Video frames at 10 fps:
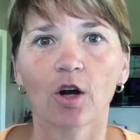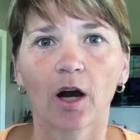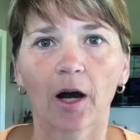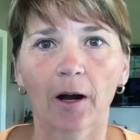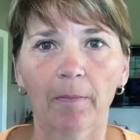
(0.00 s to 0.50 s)

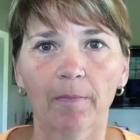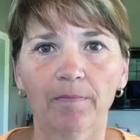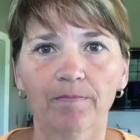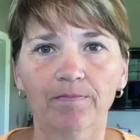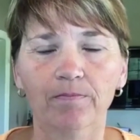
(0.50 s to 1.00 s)

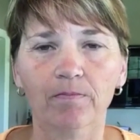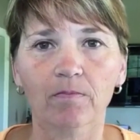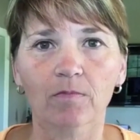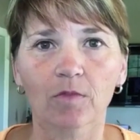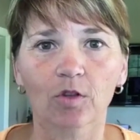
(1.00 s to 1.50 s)

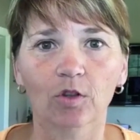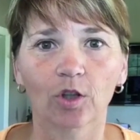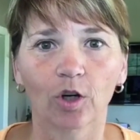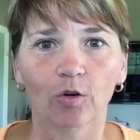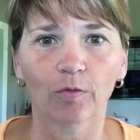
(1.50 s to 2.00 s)

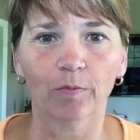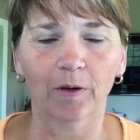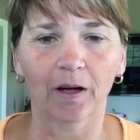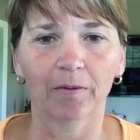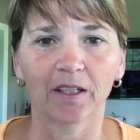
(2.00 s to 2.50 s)
you know,
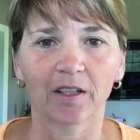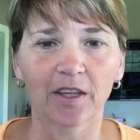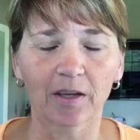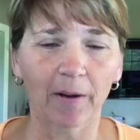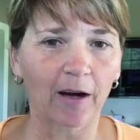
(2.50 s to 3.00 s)
I mean,
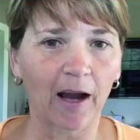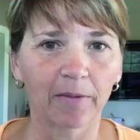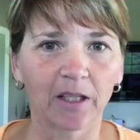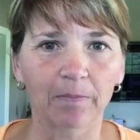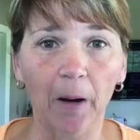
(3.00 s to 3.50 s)
think about how
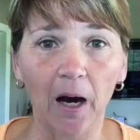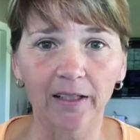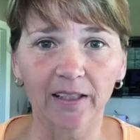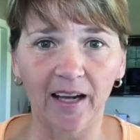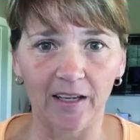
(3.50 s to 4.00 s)
many
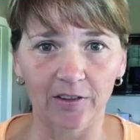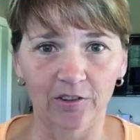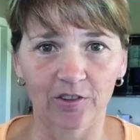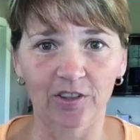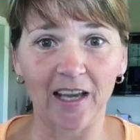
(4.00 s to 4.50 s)

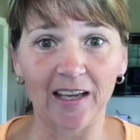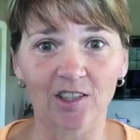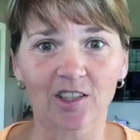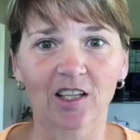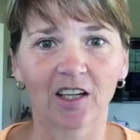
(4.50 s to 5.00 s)
podcasts
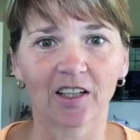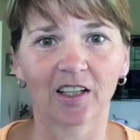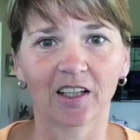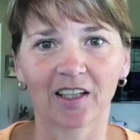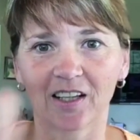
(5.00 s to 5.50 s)
get
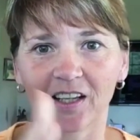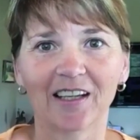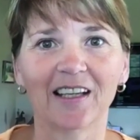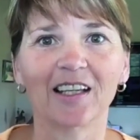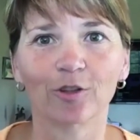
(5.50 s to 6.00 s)
done in
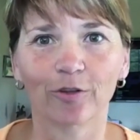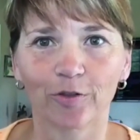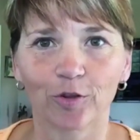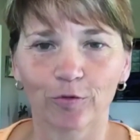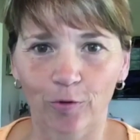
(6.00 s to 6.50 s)
an
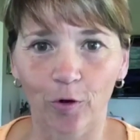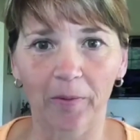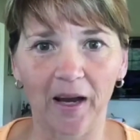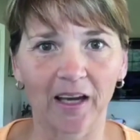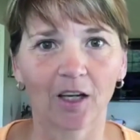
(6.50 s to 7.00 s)
interview
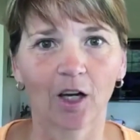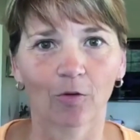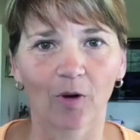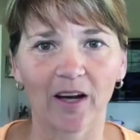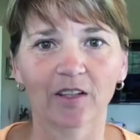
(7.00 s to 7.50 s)
format,
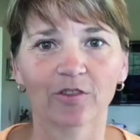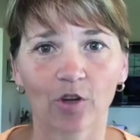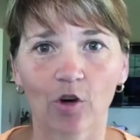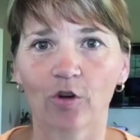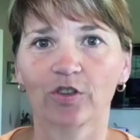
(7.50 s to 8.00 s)
right?
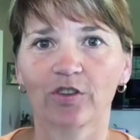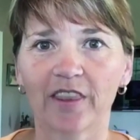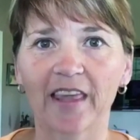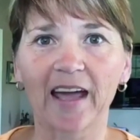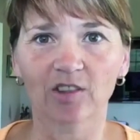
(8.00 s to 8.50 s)
So
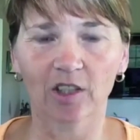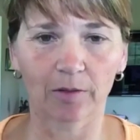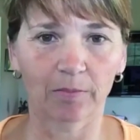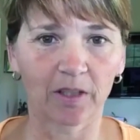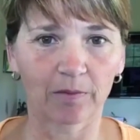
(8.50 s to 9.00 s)
that's going
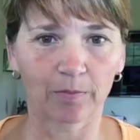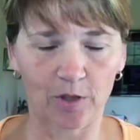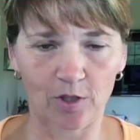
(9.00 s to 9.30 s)
to be